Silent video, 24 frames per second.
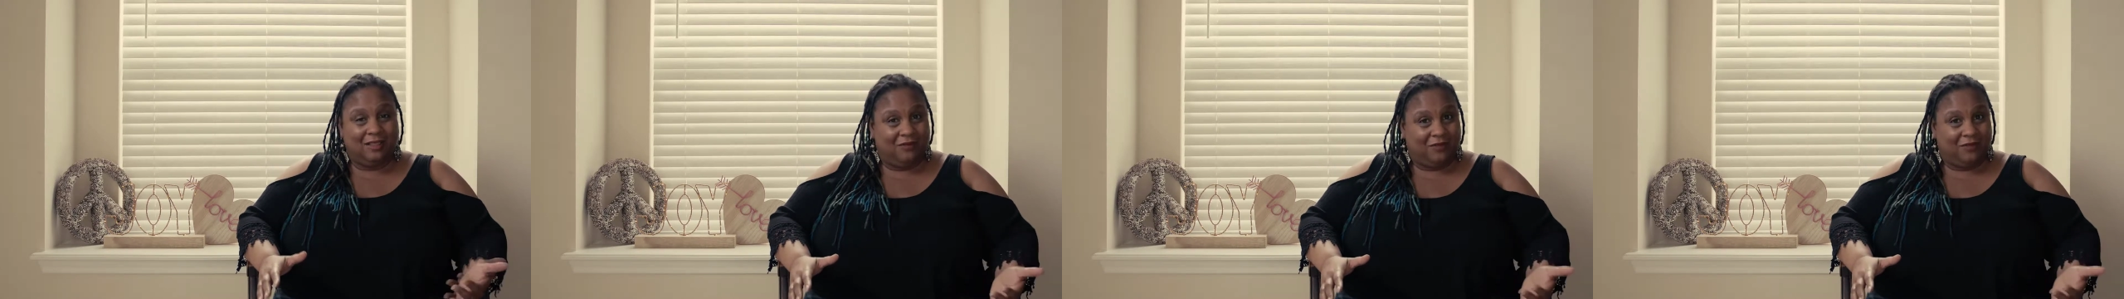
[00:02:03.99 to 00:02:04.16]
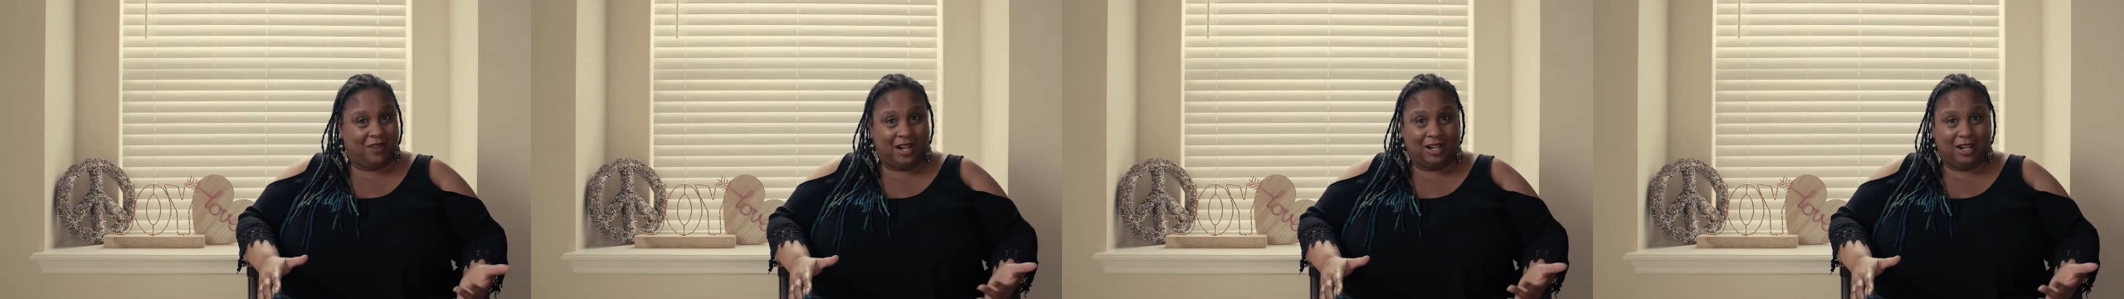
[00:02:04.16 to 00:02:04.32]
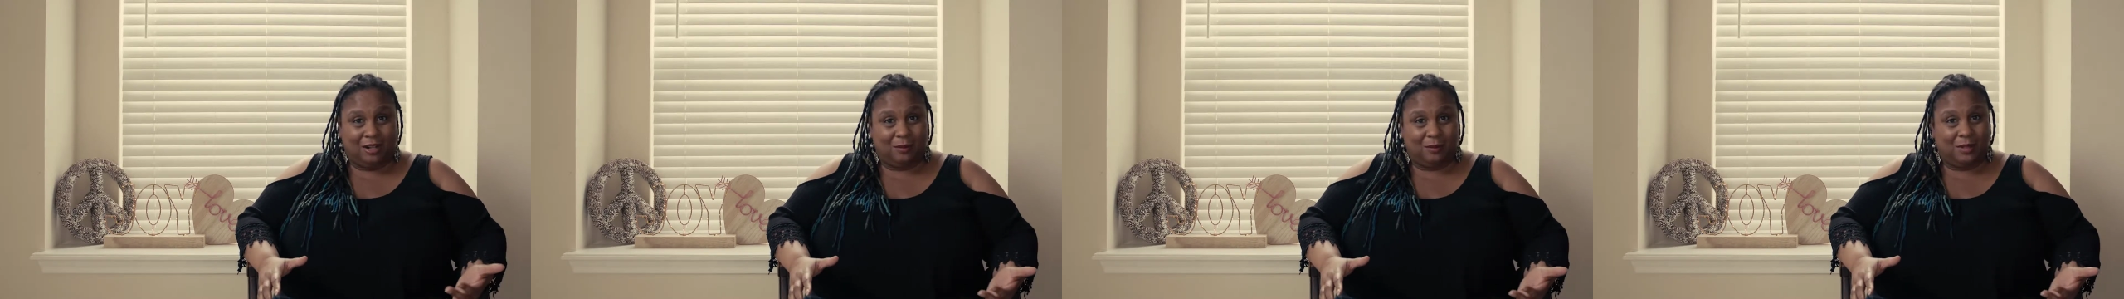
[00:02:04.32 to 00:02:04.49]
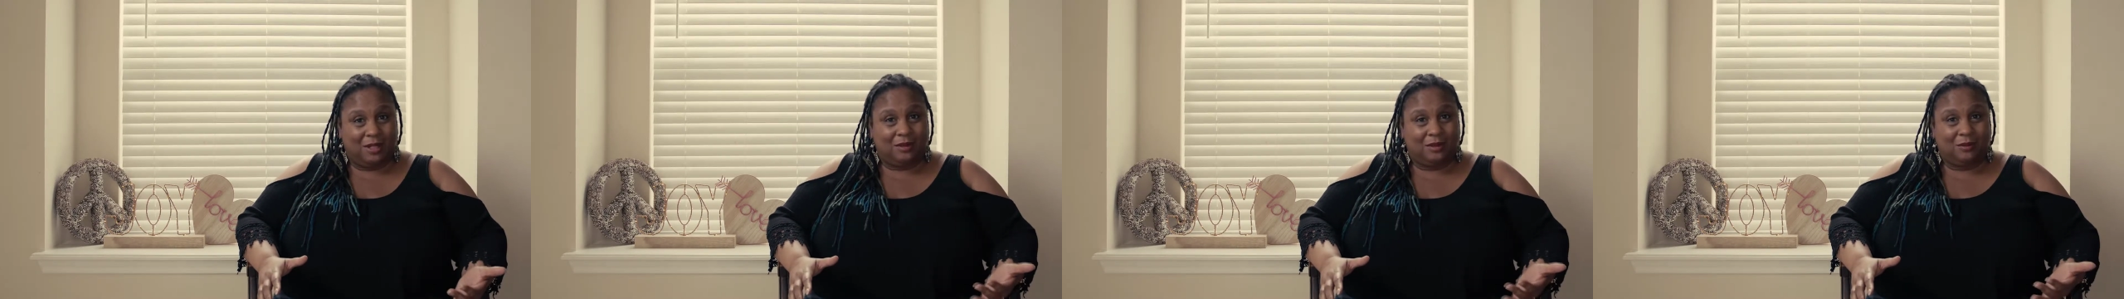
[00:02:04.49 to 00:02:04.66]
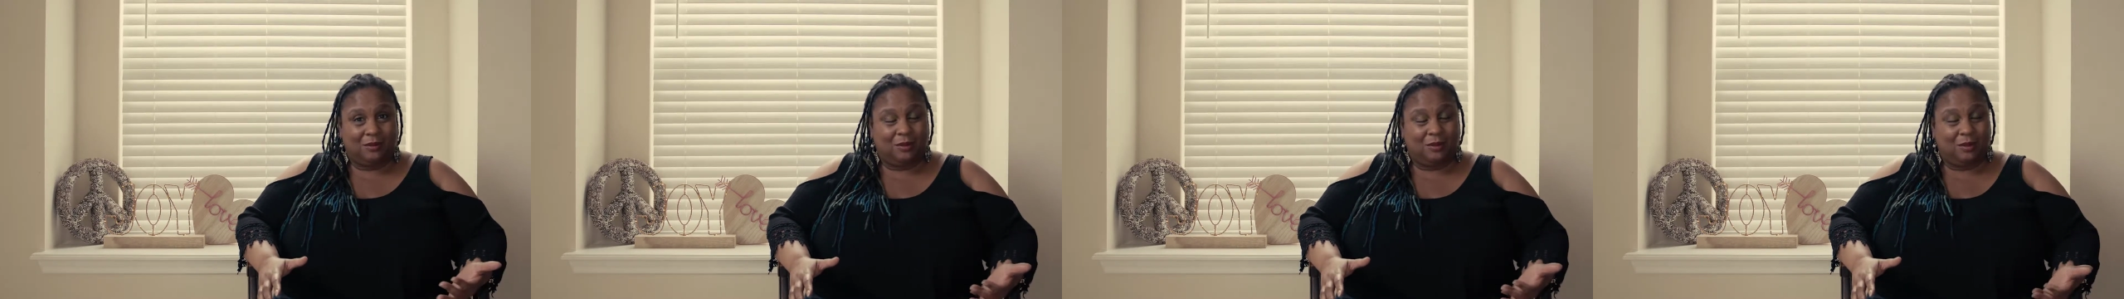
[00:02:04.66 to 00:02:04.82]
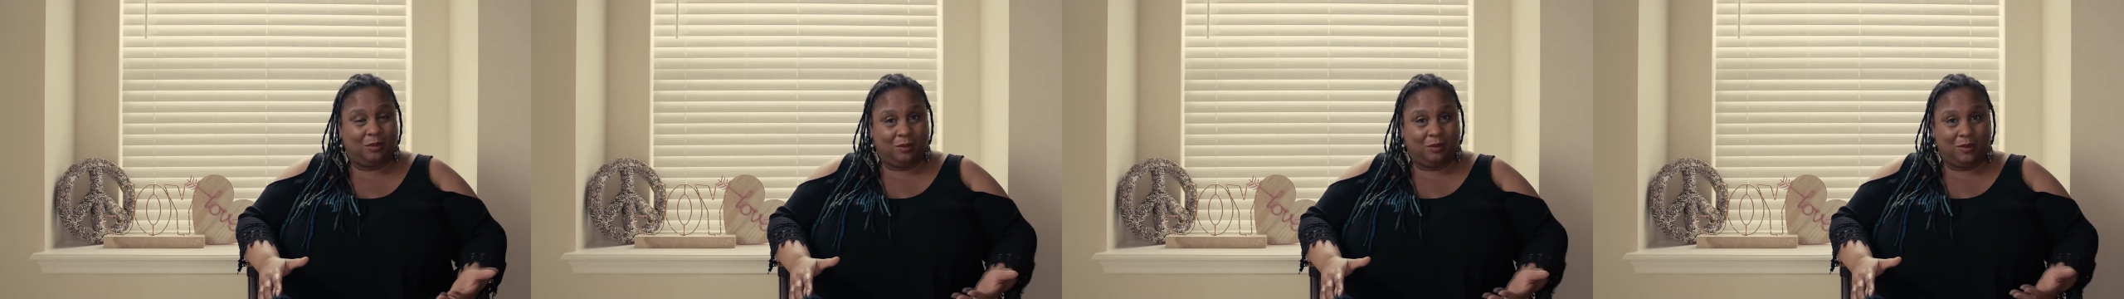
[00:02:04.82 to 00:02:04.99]
environment
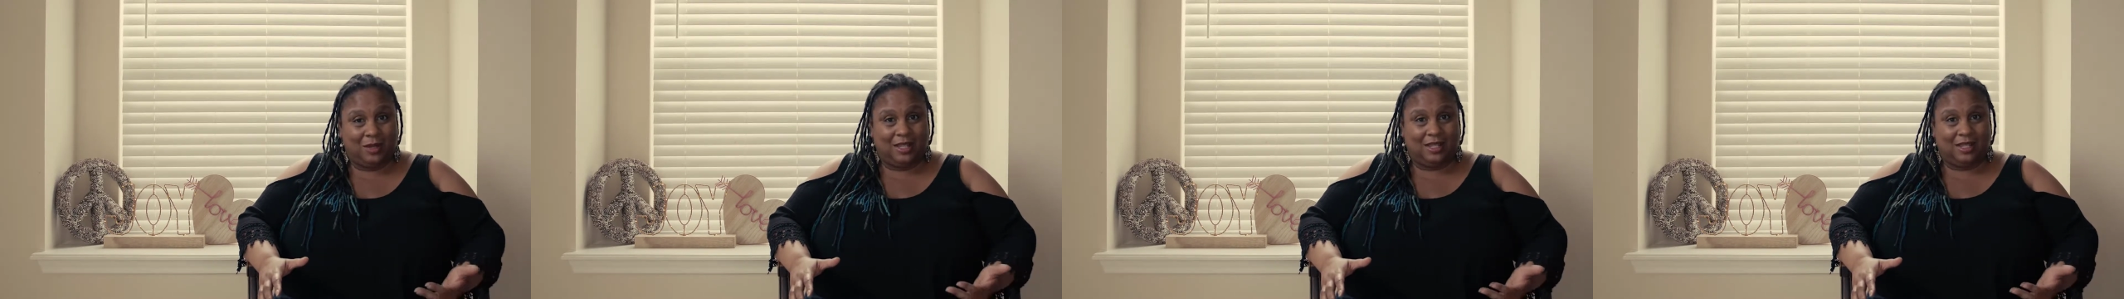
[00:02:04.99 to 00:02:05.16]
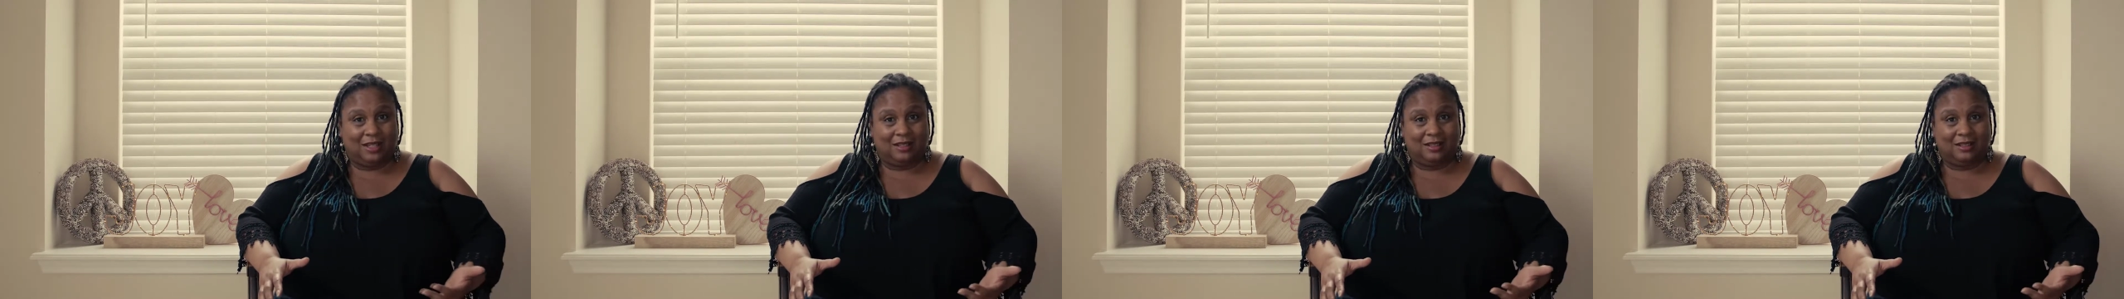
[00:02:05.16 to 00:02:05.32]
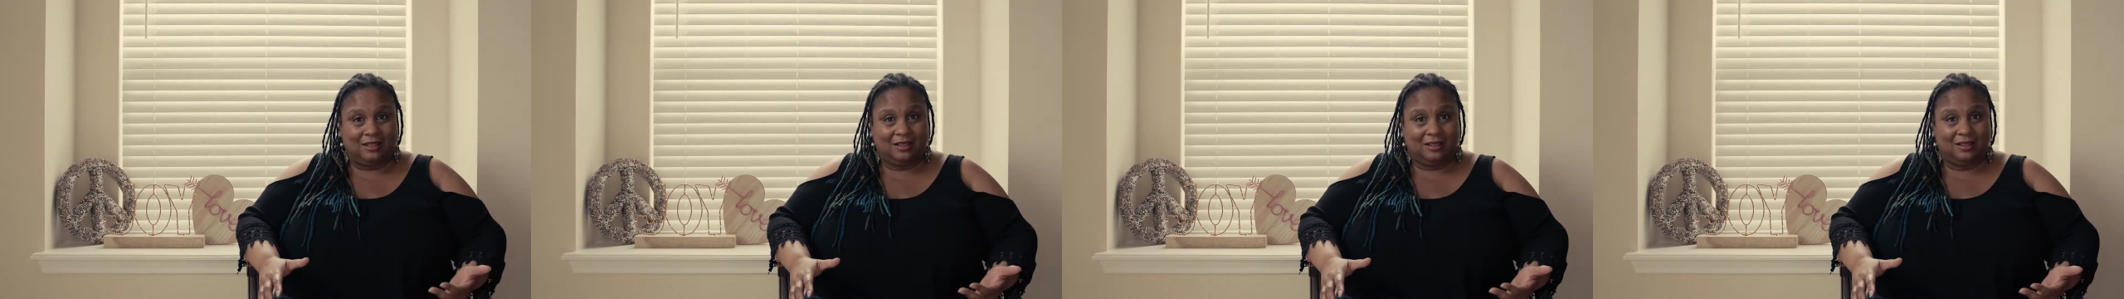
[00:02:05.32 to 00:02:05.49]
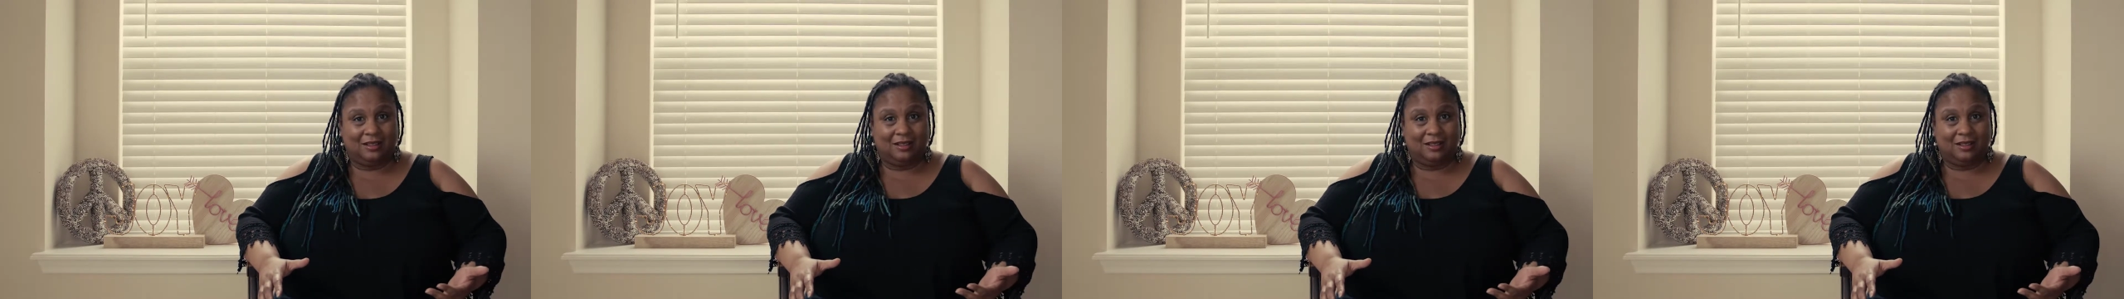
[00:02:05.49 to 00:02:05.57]
will win.